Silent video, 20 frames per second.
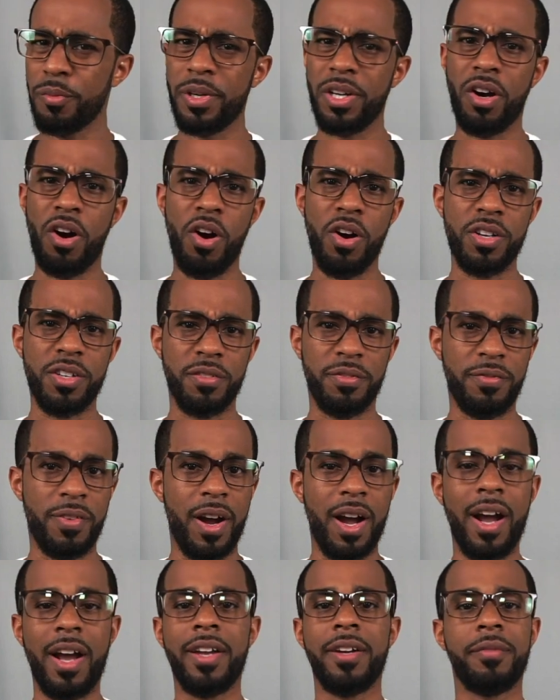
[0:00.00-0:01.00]
bit hard to
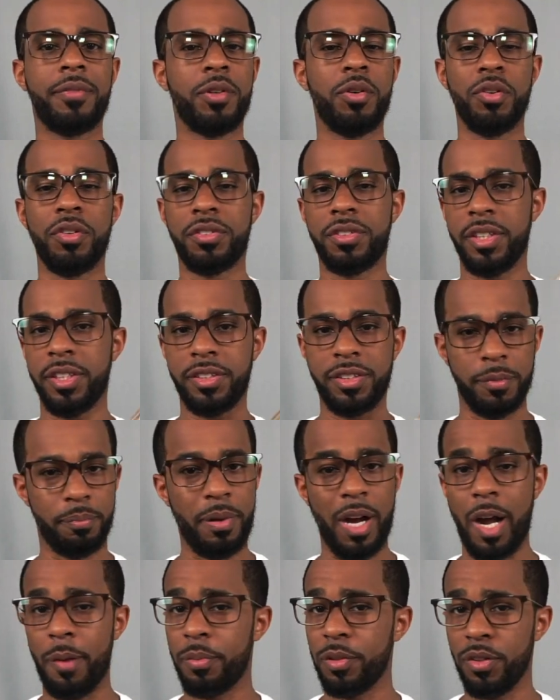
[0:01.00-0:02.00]
find. Of course, it's a
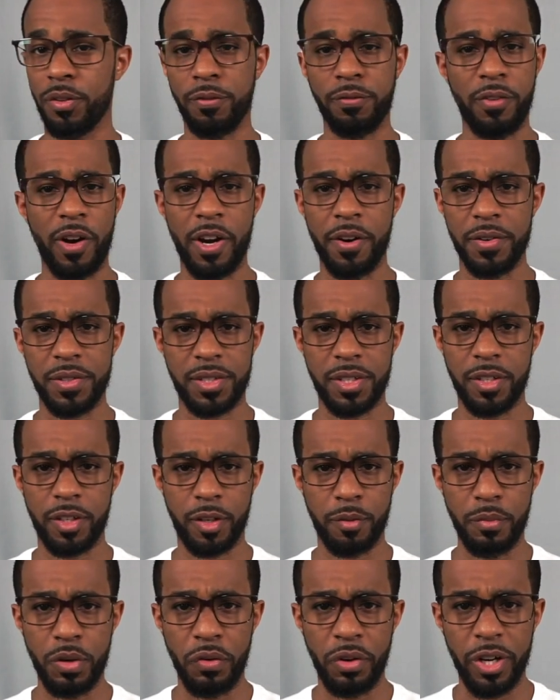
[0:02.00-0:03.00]
popular fragrance in the
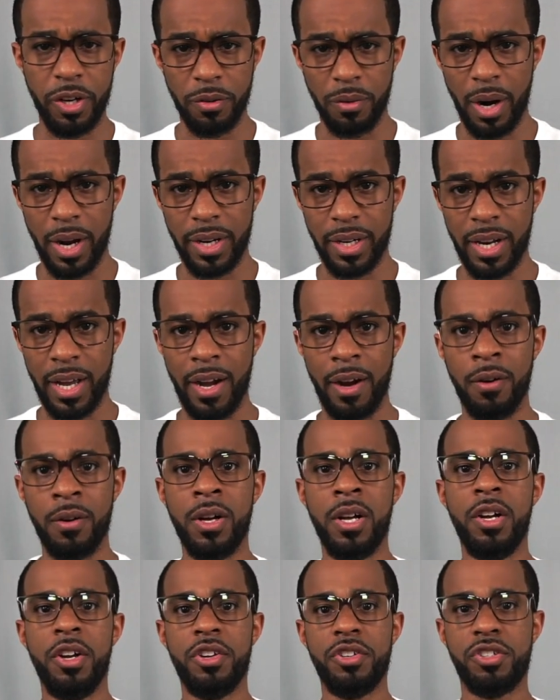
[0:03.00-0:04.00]
community right now,
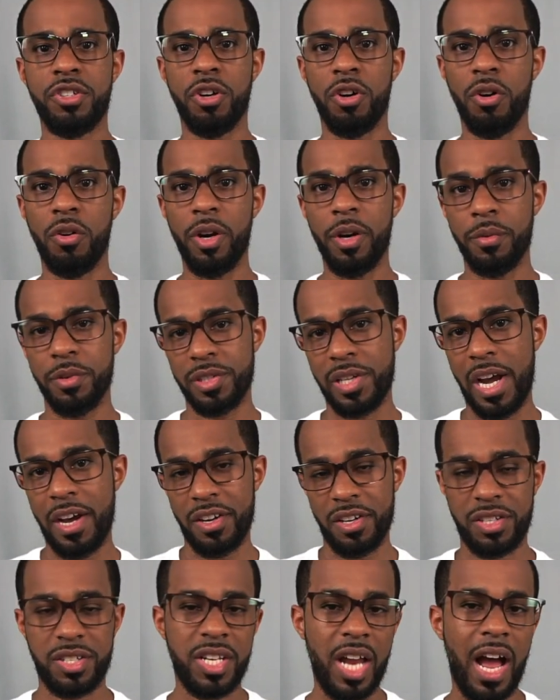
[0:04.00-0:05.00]
so it was out
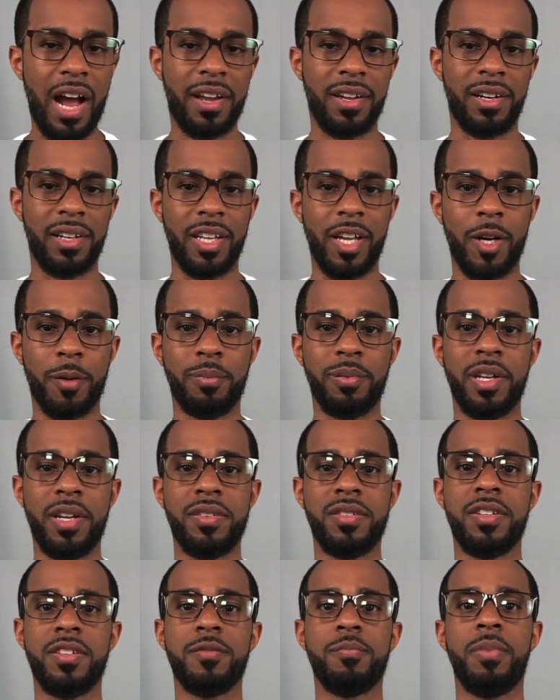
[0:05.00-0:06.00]
of stock in a lot of
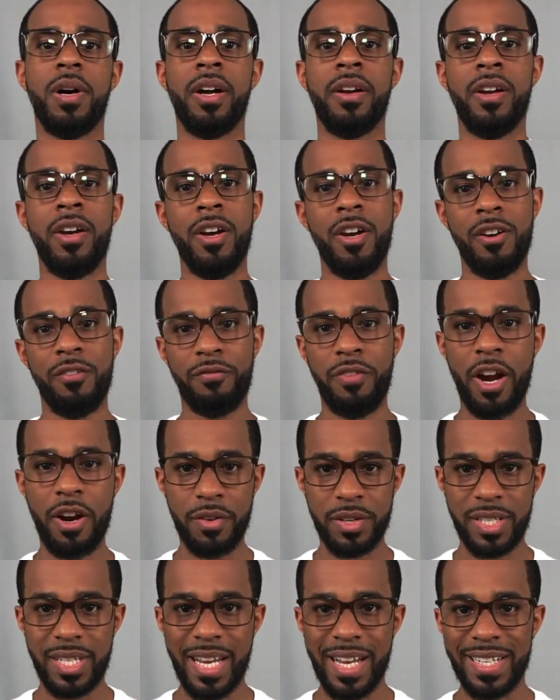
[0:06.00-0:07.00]
places, but
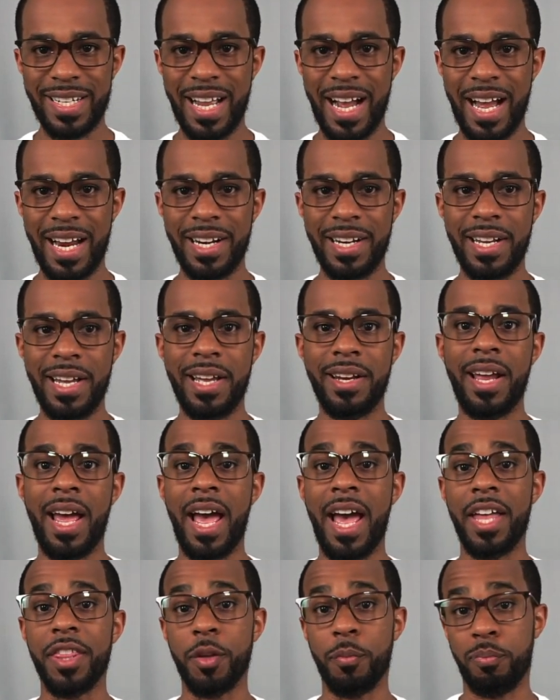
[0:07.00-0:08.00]
FragranceNet got it in
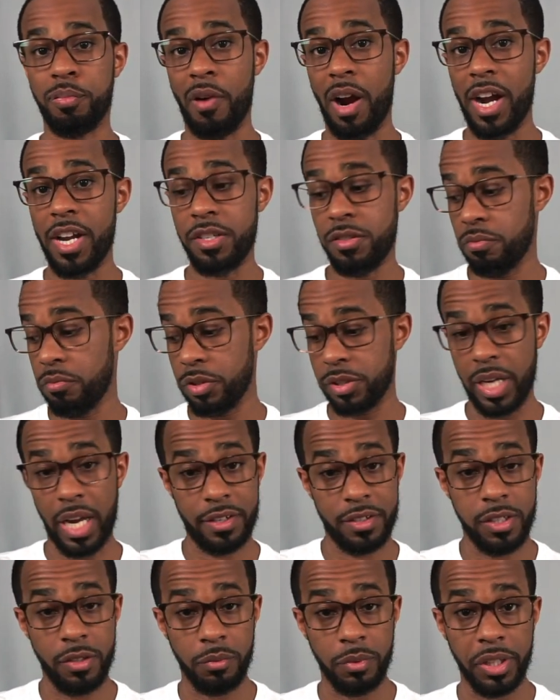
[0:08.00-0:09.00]
and the price was
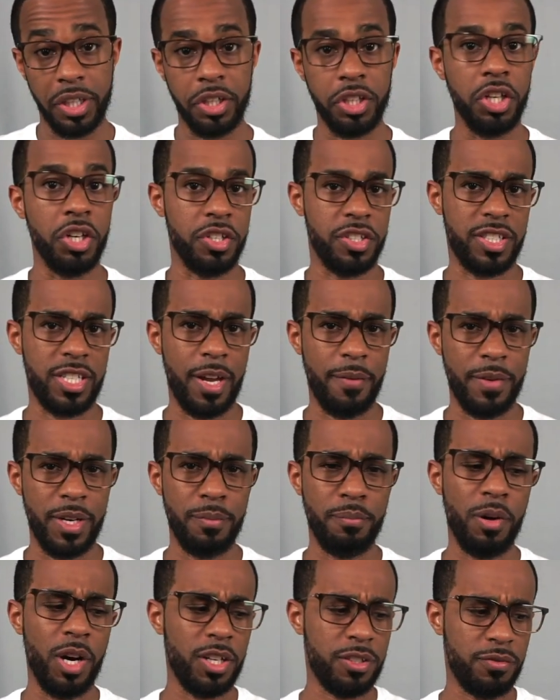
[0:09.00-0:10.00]
actually really good. 70
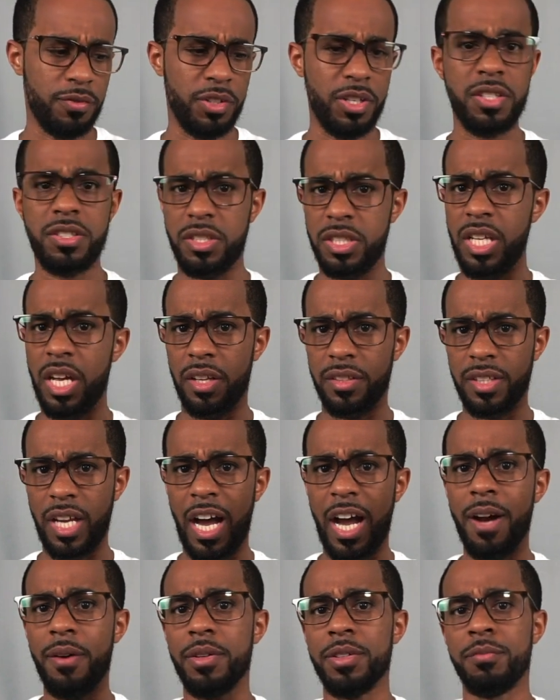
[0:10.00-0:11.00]
bucks for this? Yes,
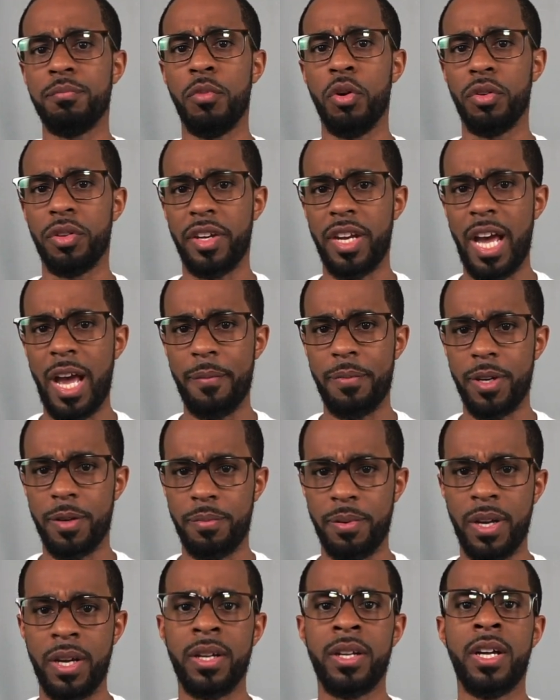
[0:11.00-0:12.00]
I was more than happy to
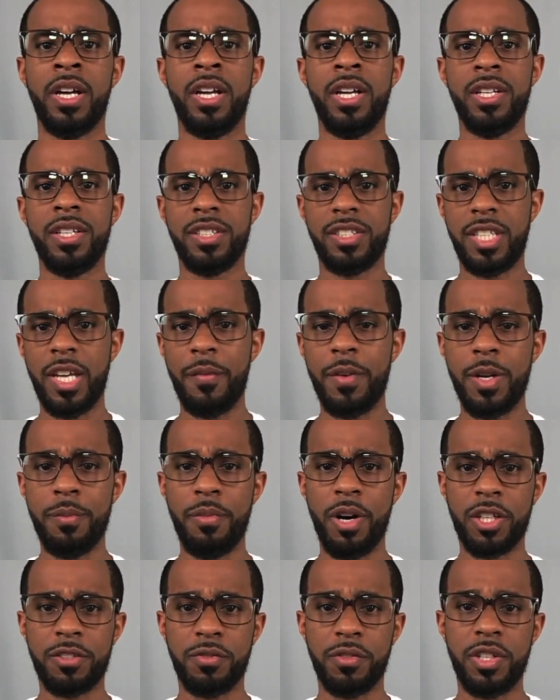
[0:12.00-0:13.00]
pay 70
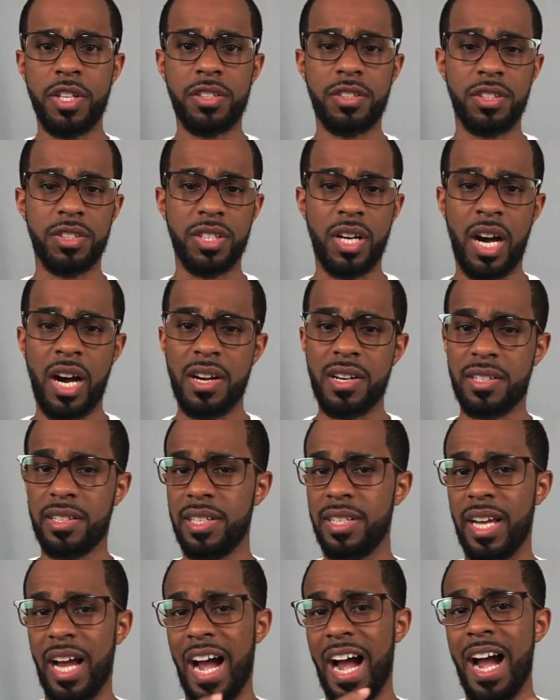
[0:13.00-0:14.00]
bucks for this because
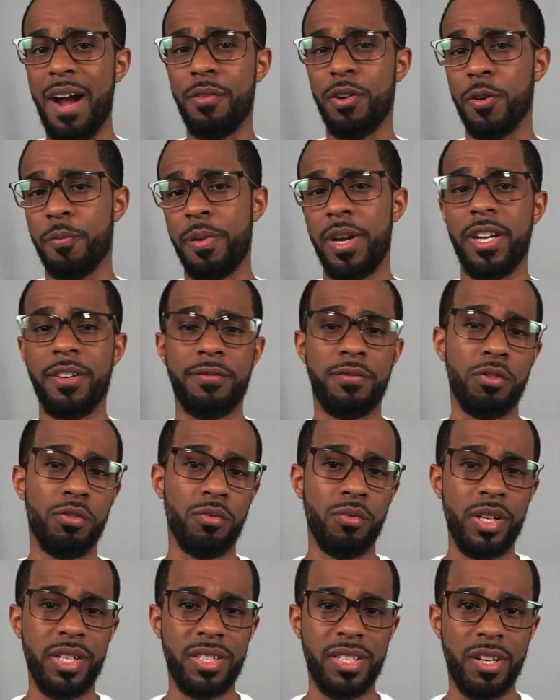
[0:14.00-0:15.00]
honestly, I would have paid full
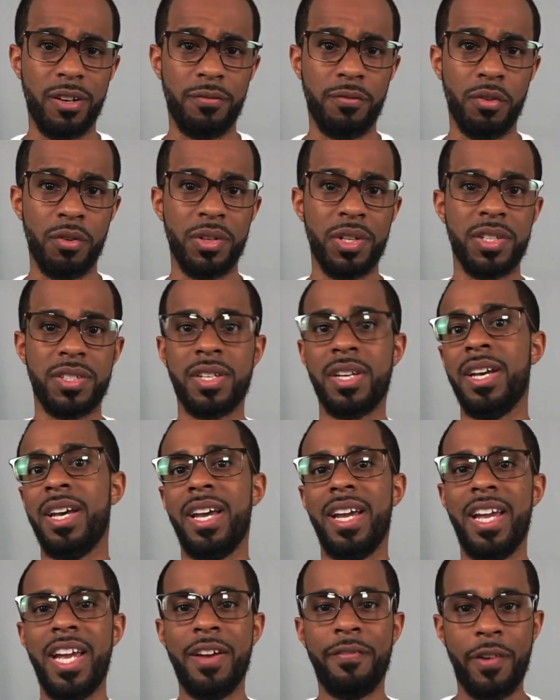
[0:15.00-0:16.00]
retail for this
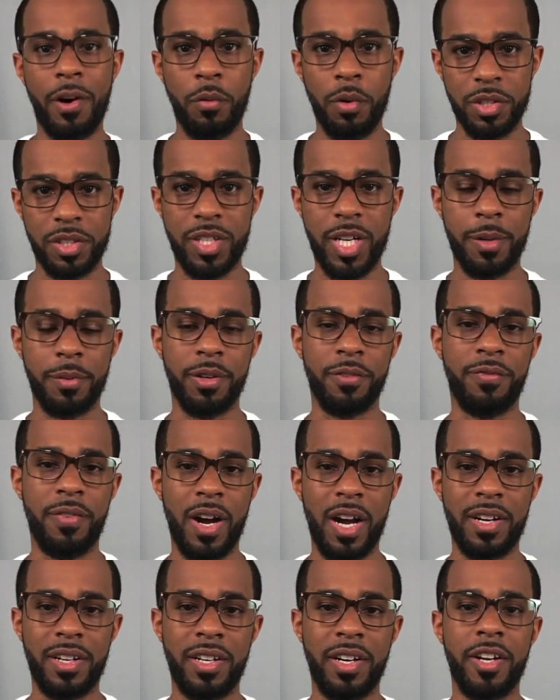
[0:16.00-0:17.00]
if I wasn't able to
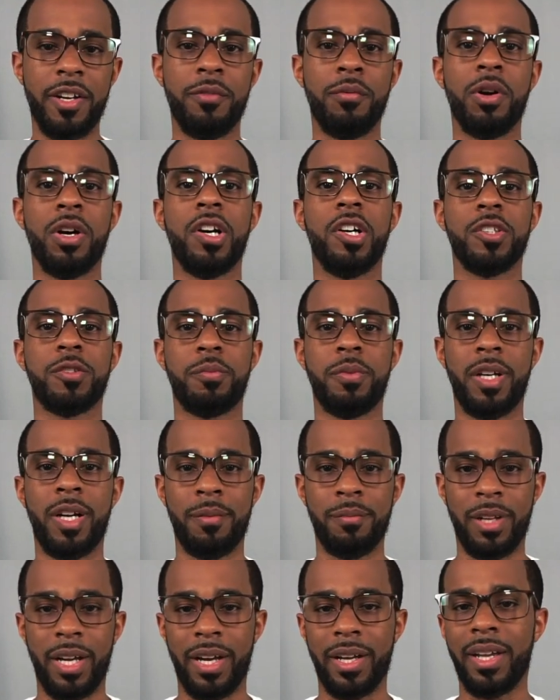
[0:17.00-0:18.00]
find it anywhere else, but
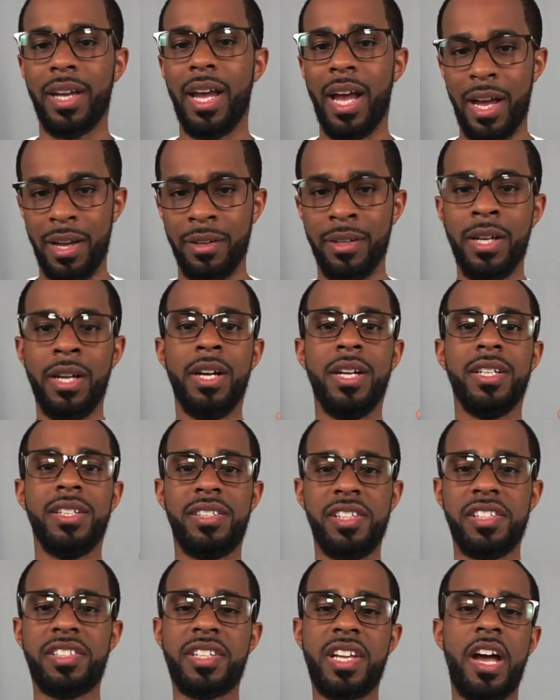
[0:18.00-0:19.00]
I'm like, hey,
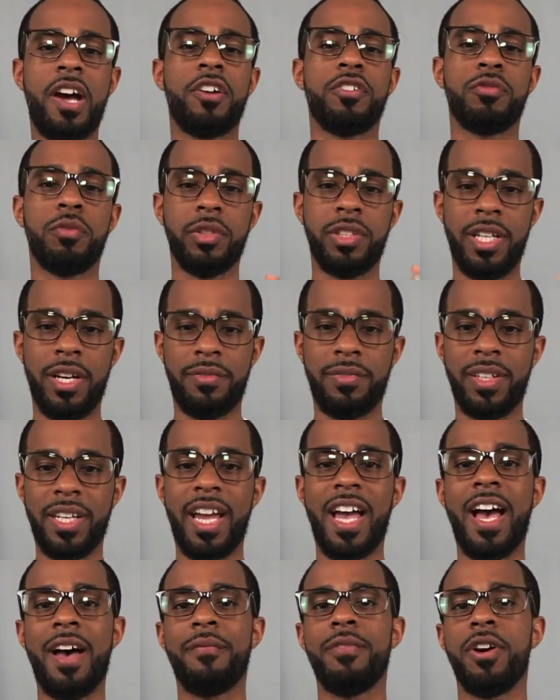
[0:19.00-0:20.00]
discounters will definitely
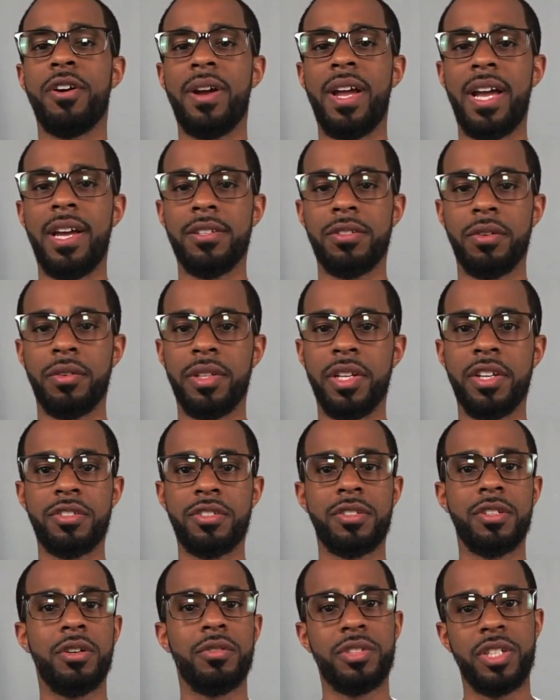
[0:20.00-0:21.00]
have their hands on
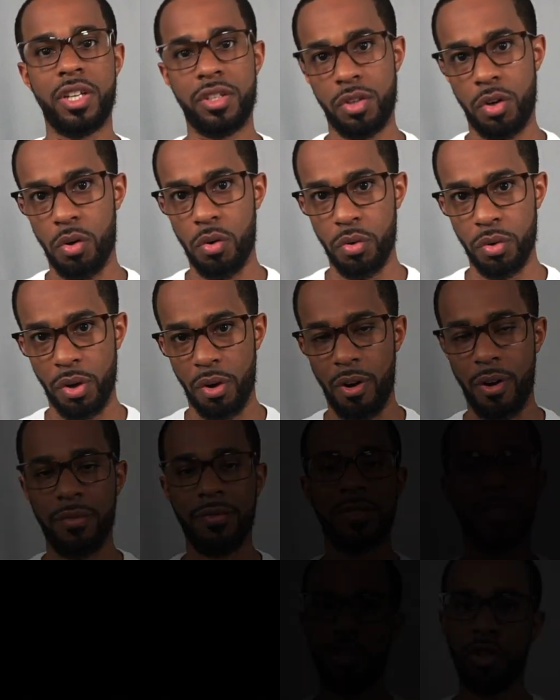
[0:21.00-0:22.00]
so just hold
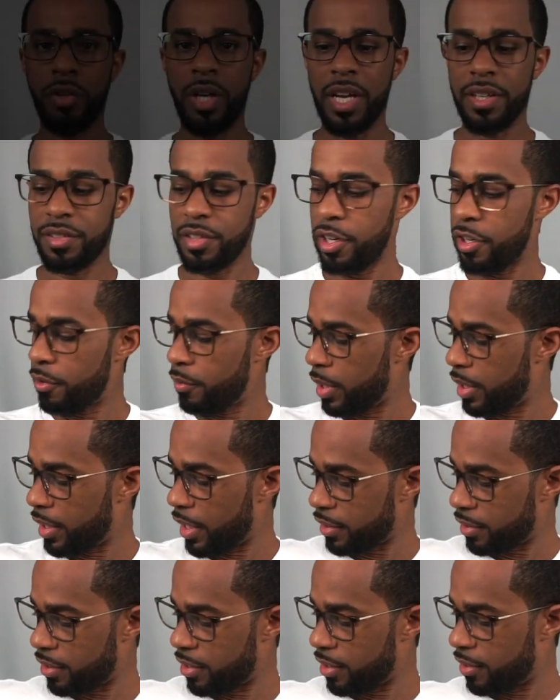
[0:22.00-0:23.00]
off. So yes, anyway,
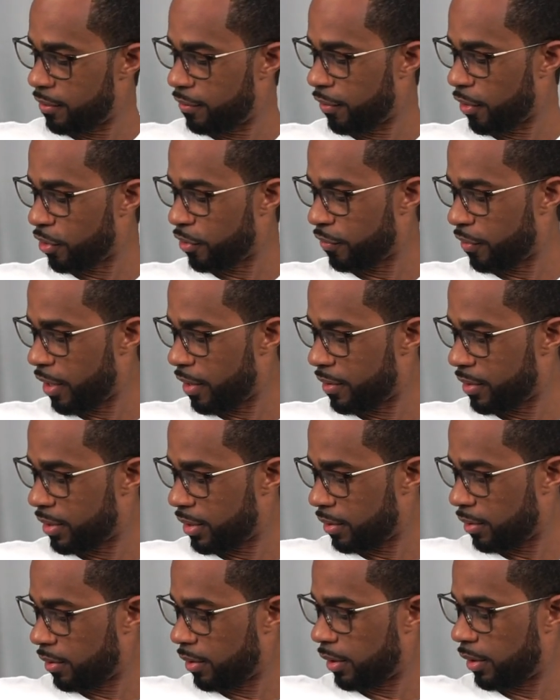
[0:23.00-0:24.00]
that's the first
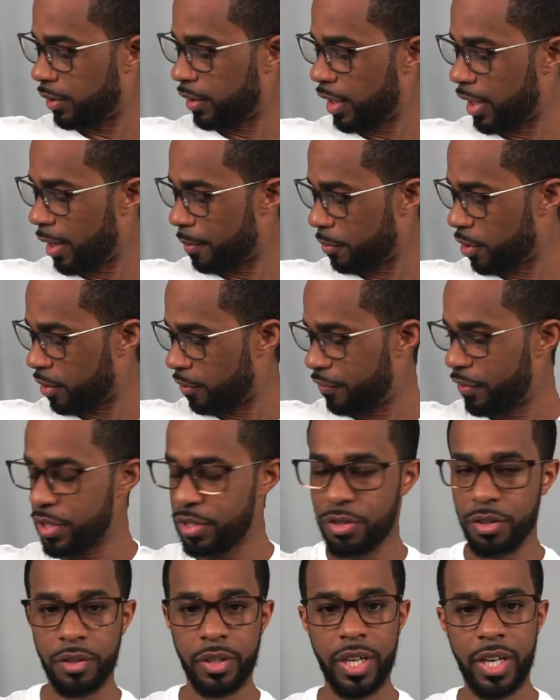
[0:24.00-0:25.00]
fragrance that I'm gonna
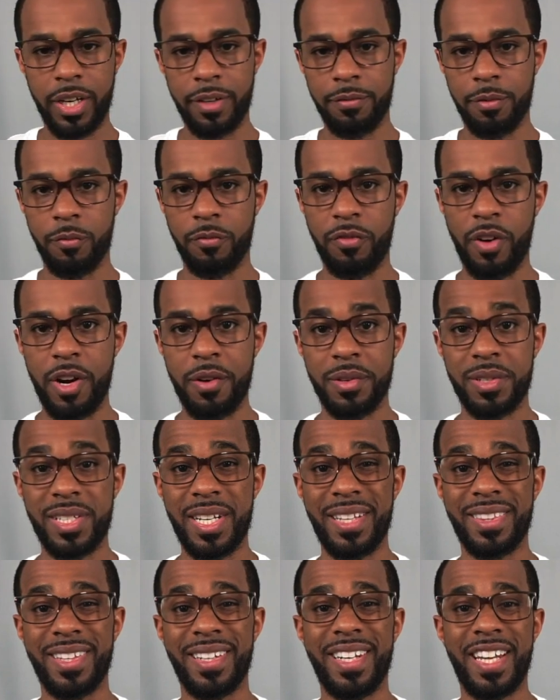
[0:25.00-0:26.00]
feature getting from
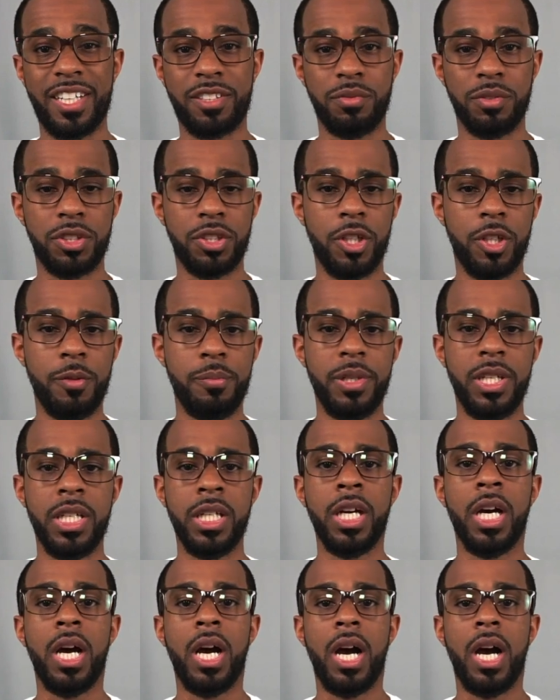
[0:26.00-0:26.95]
FragranceNet. The next one's gonna be